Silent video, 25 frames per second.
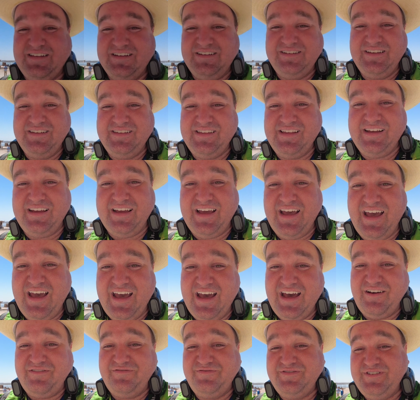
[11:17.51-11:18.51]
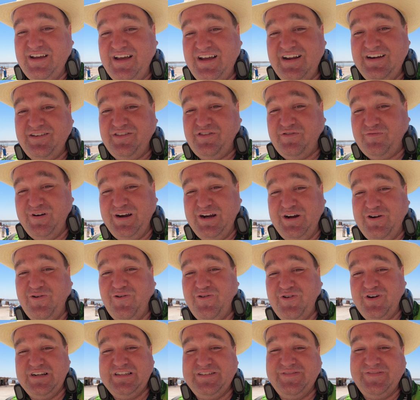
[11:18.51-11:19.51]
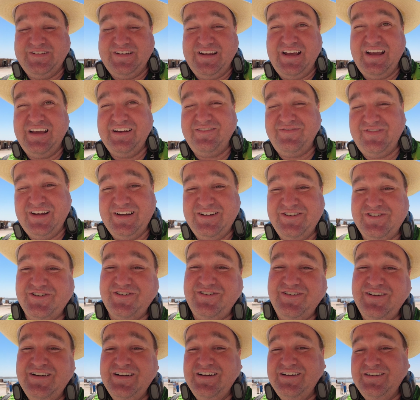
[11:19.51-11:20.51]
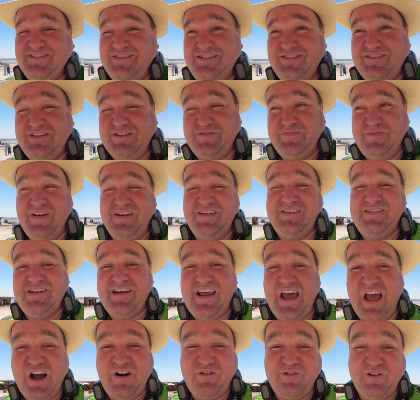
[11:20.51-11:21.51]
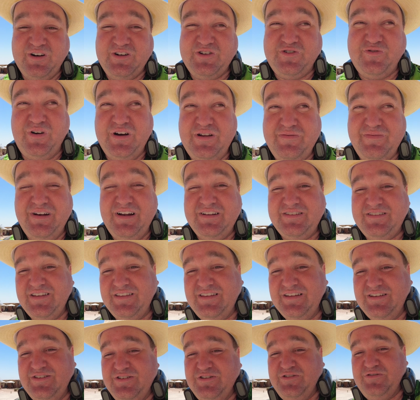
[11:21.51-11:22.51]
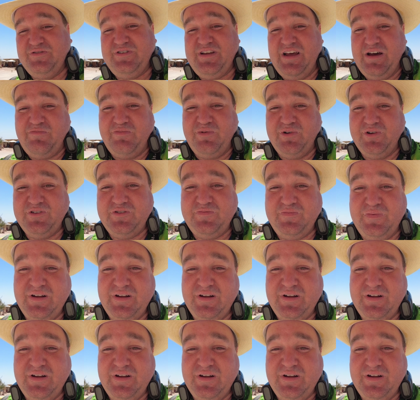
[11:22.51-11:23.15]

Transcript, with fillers: this is like a half day to three quarters of a day adventure just to spend an hour and 20 minutes at these two temples.